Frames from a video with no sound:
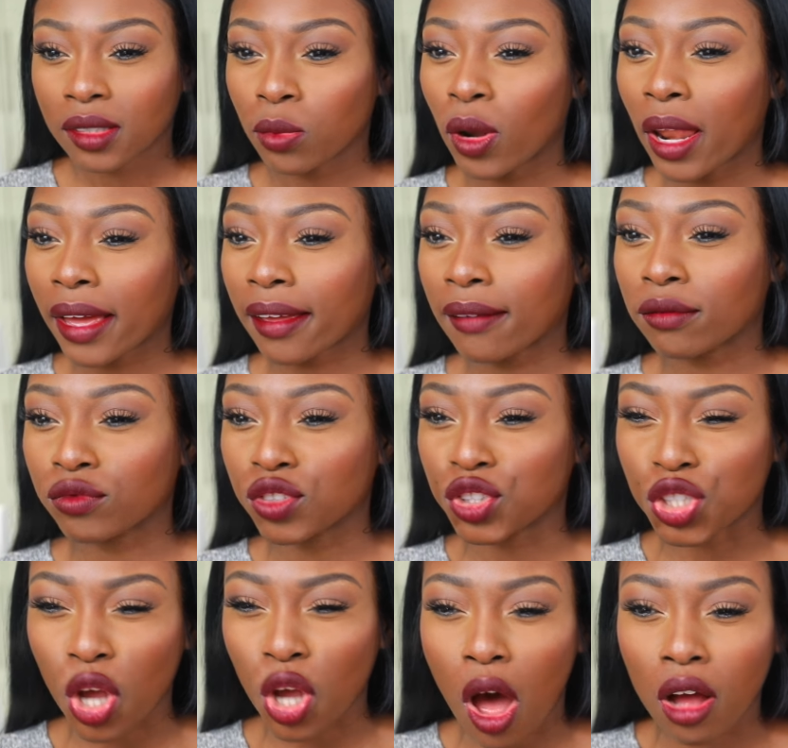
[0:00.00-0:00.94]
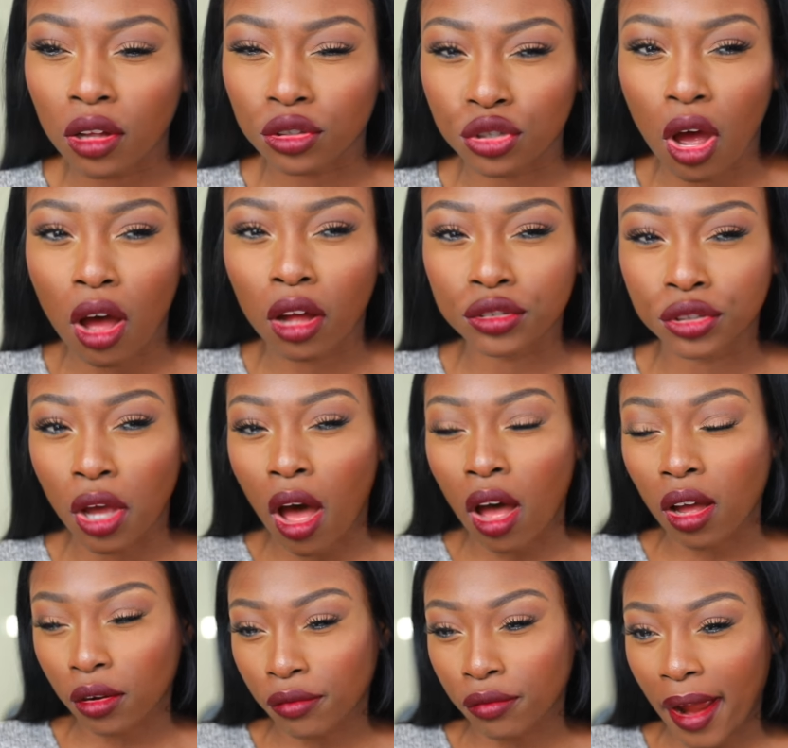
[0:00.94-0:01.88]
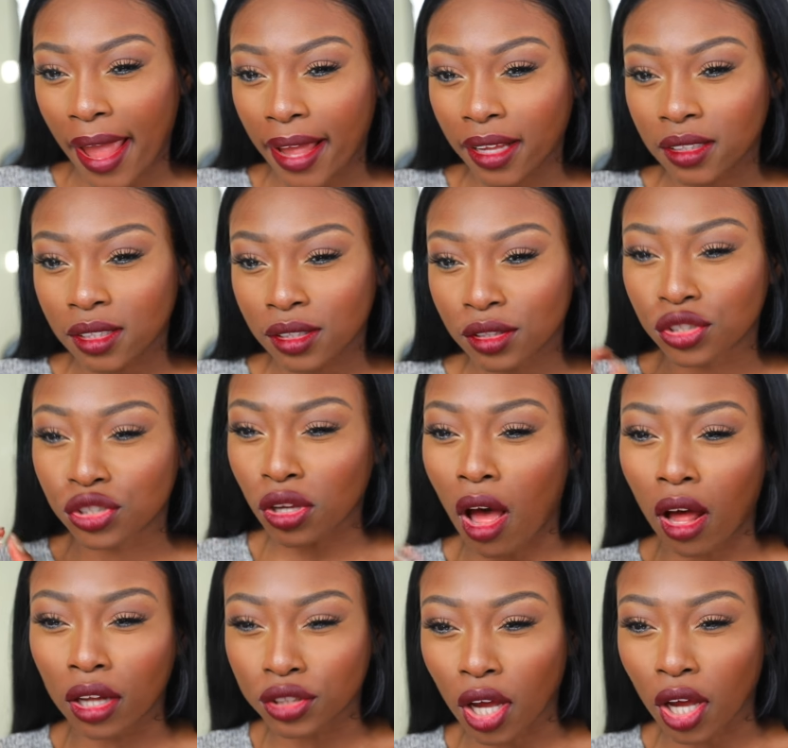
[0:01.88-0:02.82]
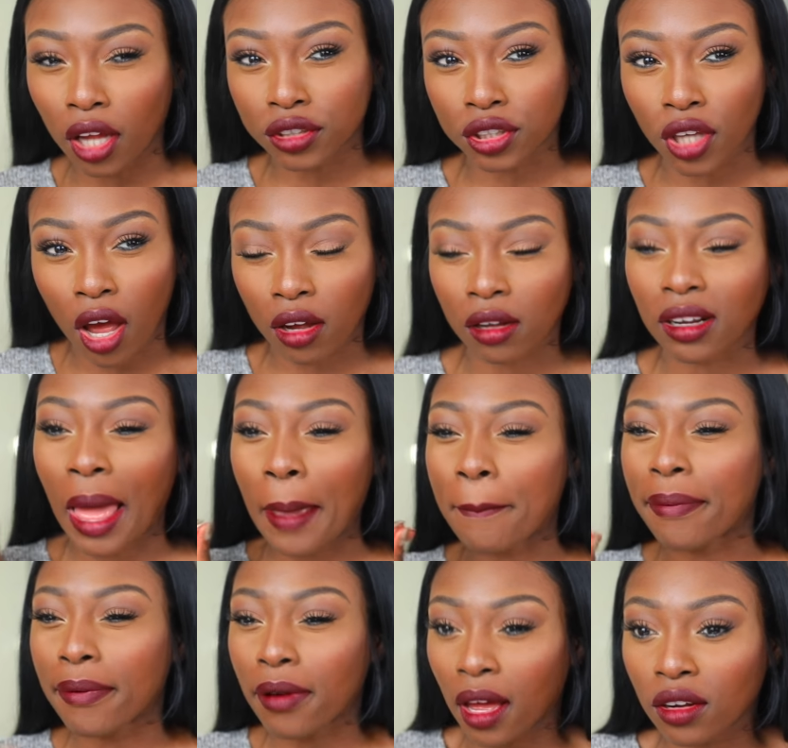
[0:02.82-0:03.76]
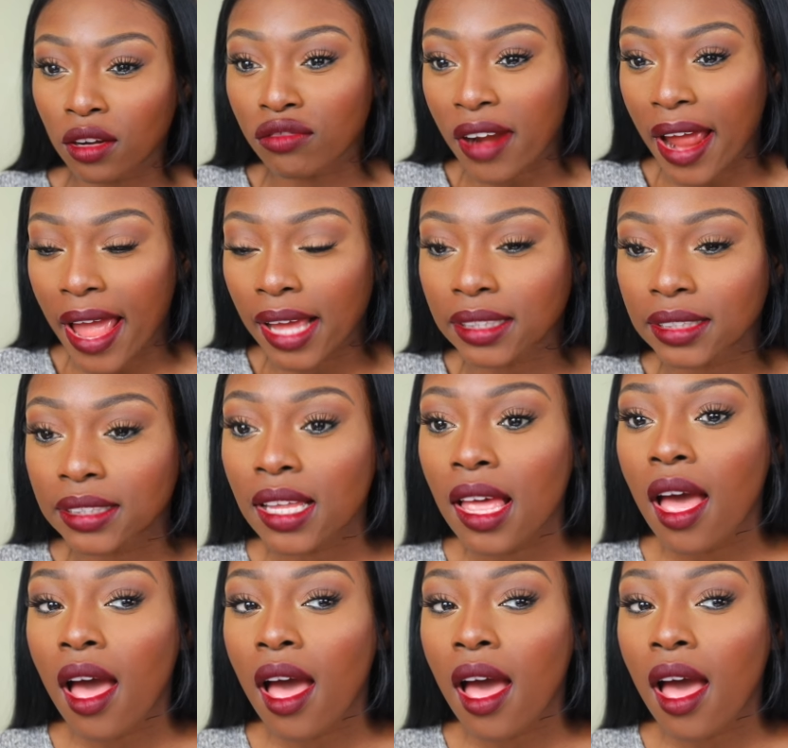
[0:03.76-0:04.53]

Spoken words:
It's more like a dark, dark, dark red. Dark, dark, dark, like blood red.